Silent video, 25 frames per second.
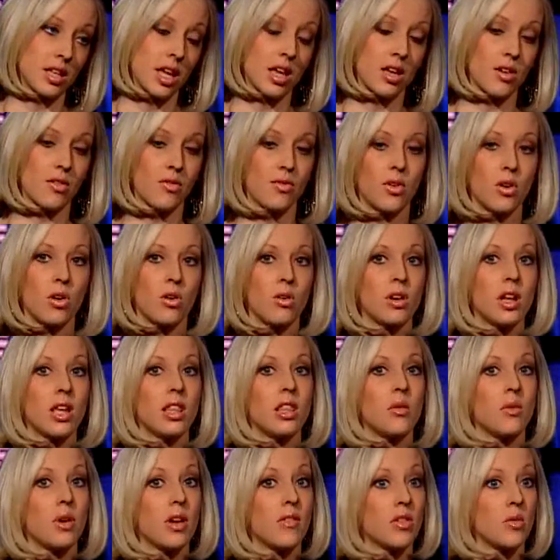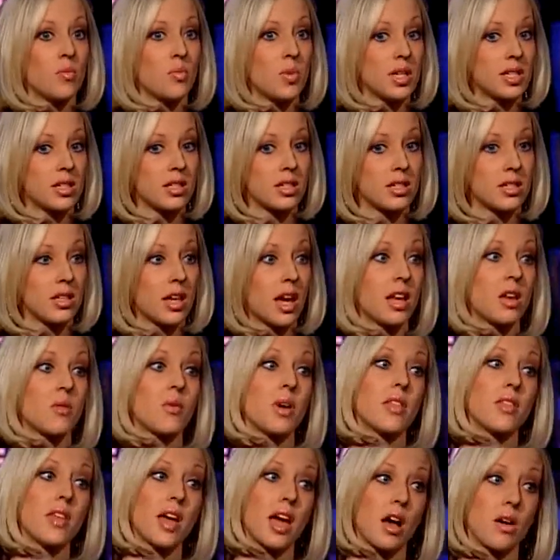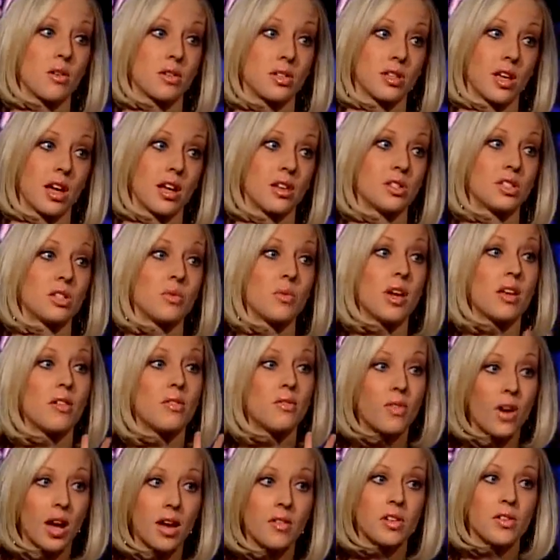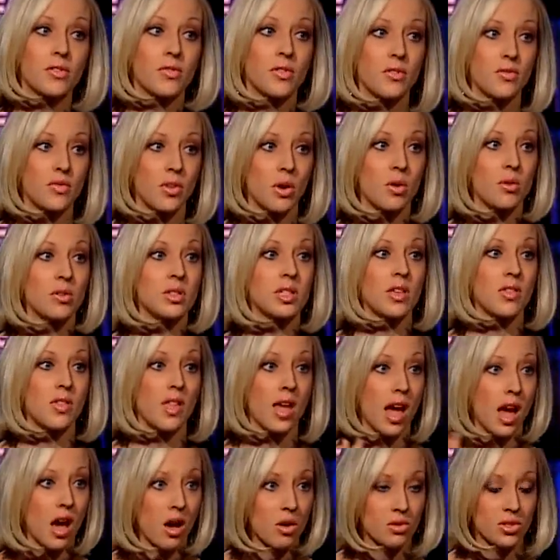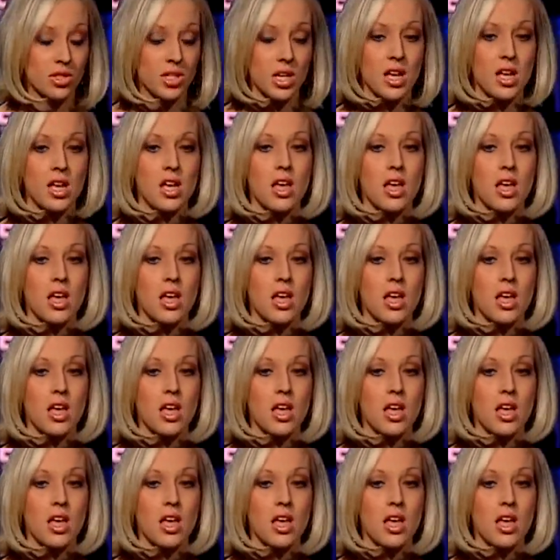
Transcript: like a phone, and then we have the business line and we have the house line. So we had 5 different phones in the house.